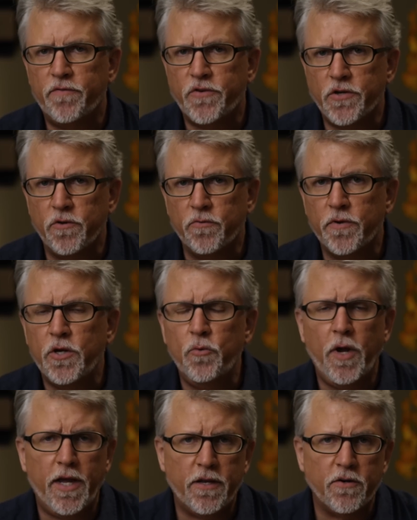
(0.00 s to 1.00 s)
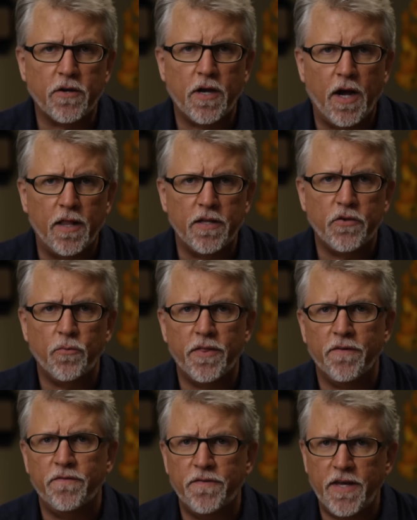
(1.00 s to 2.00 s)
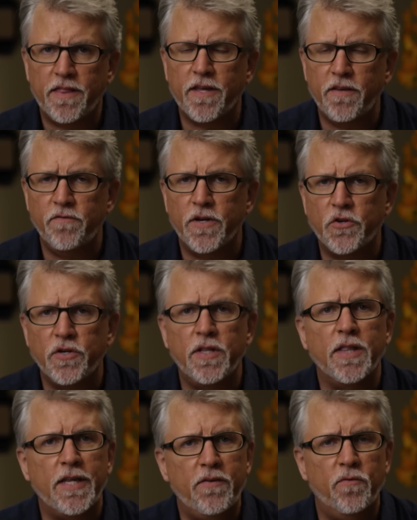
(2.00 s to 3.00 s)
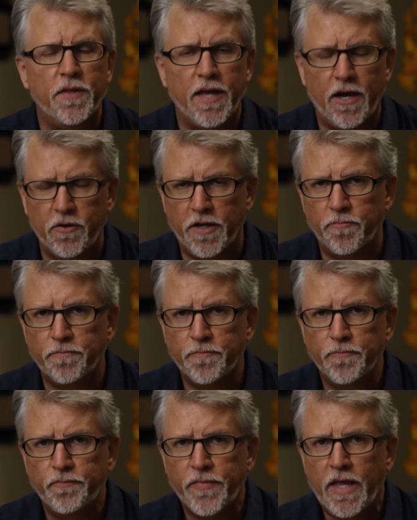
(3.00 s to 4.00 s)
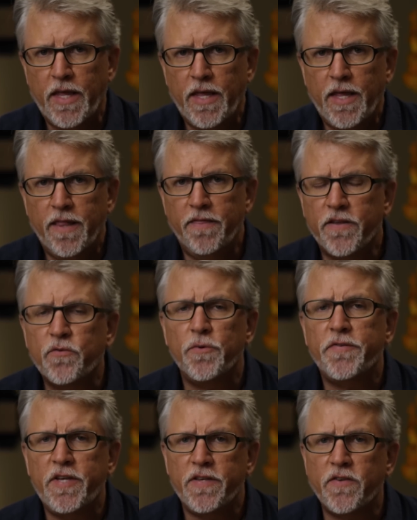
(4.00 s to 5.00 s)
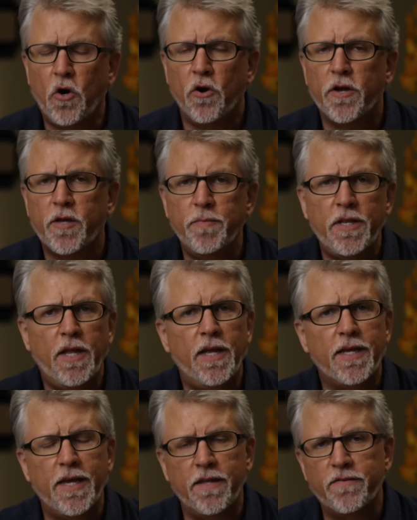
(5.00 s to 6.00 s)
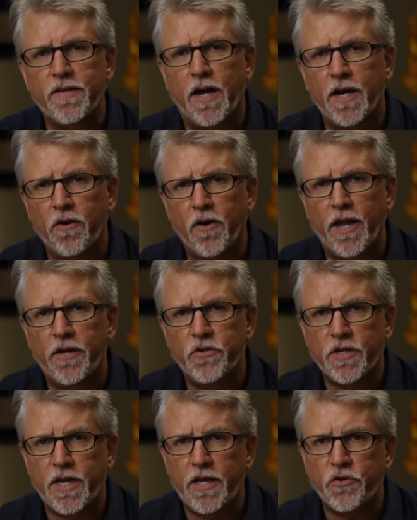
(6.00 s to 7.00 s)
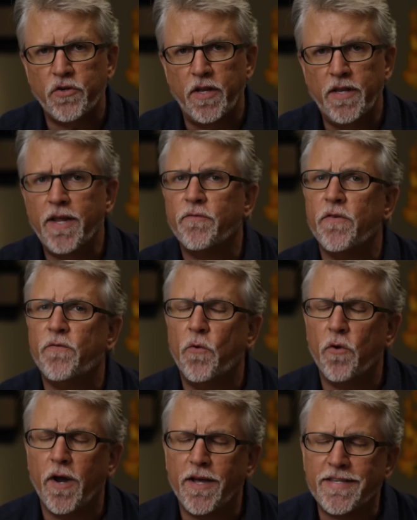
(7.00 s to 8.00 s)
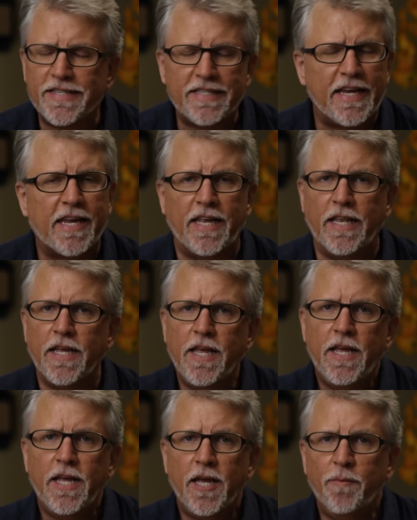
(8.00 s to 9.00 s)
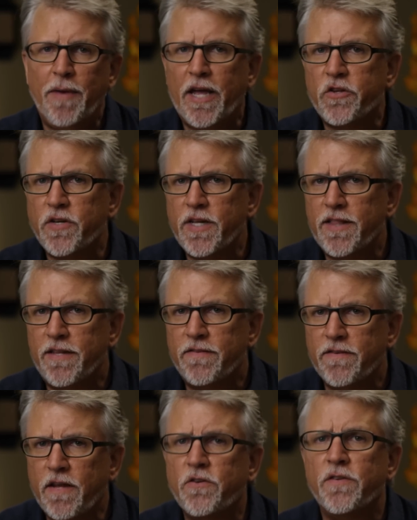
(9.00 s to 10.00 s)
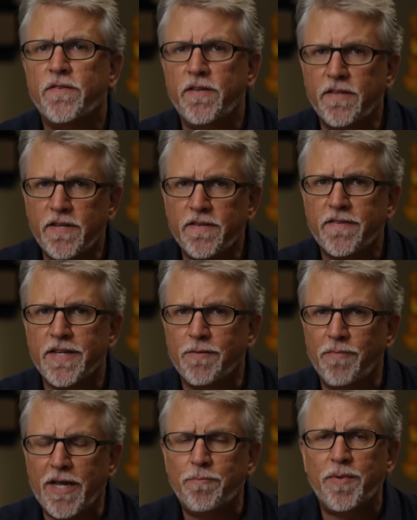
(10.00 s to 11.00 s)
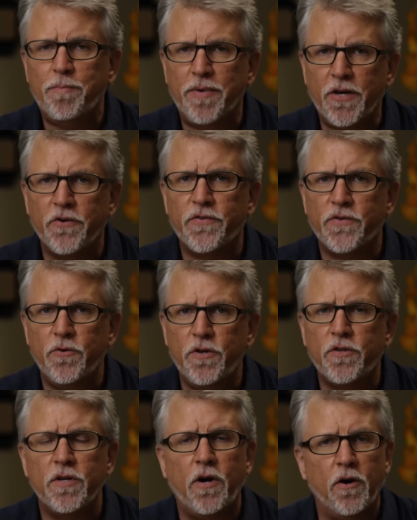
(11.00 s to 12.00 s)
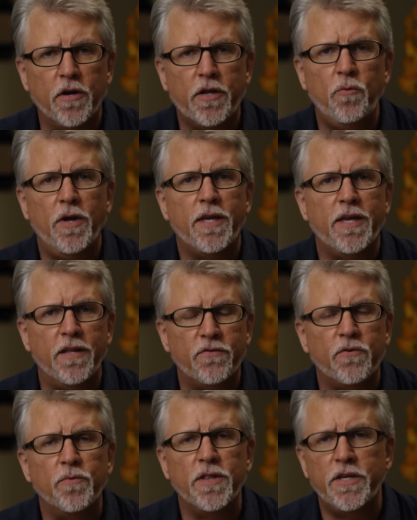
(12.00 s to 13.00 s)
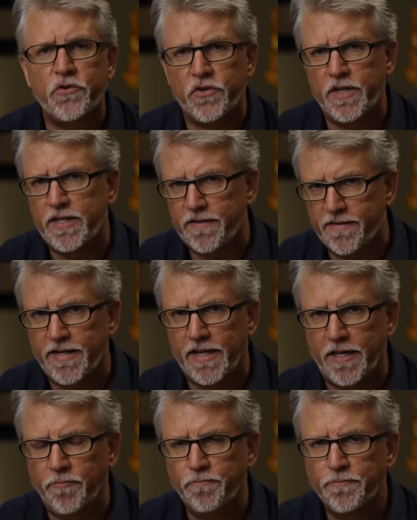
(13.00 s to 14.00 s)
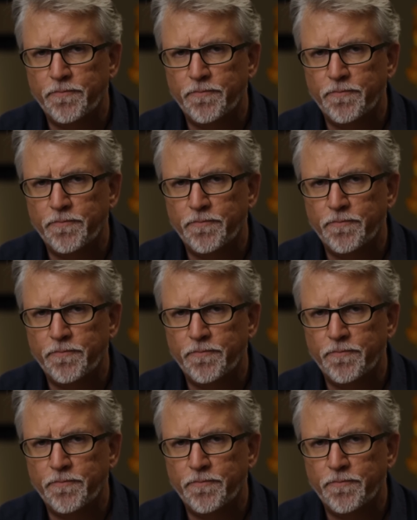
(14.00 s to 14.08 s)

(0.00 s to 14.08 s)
of children who enter college with a faith conviction leave without it. This was his argument against higher education, never for a second imagining that such a statistic might be better suited to argue against religion instead.